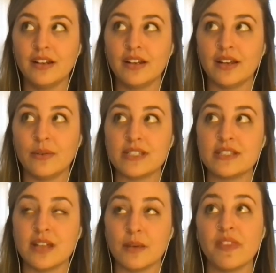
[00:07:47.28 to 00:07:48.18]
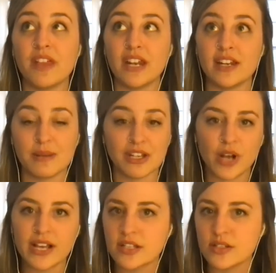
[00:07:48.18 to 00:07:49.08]
it was something that needed to be
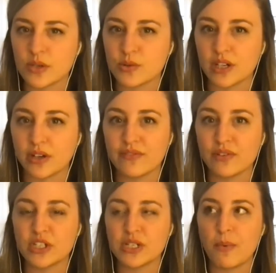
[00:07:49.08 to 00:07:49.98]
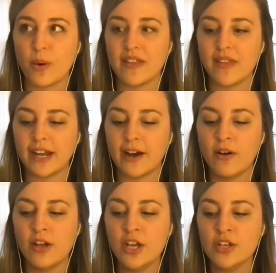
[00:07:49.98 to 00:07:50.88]
addressed. And so I was really grateful that she pointed that out.
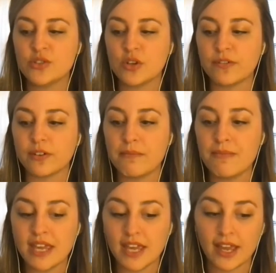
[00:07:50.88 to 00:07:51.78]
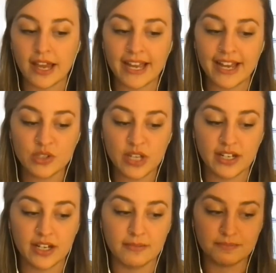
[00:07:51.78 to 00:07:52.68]
So for me, I actually
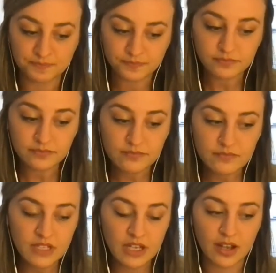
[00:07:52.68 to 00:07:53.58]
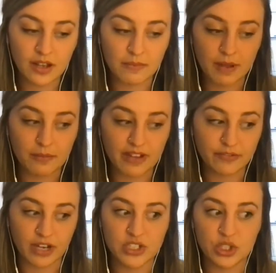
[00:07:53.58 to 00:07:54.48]
ended up um, my
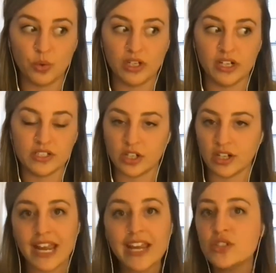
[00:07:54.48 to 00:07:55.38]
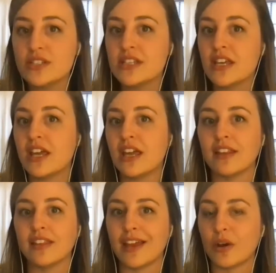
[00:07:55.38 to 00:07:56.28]
friend who wanted to start an agency
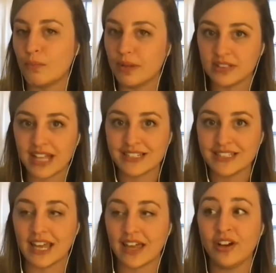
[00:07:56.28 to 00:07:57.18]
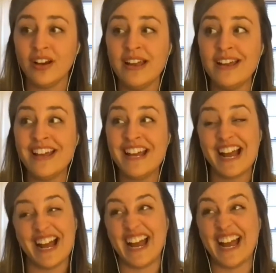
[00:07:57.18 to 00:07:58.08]
and like build that together,
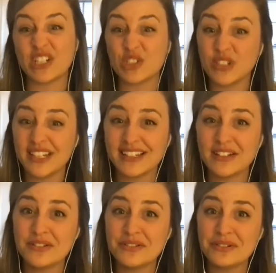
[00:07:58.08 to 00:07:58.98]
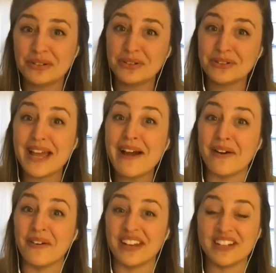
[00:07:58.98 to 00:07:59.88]
I actually turned her
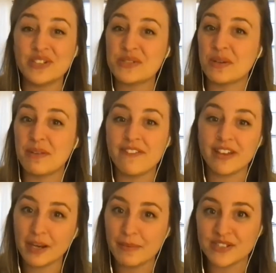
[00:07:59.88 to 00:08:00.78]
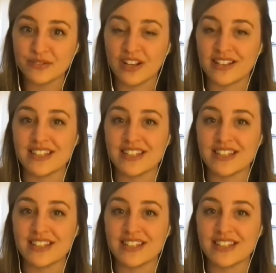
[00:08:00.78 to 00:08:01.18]
down and she's one of my very best friends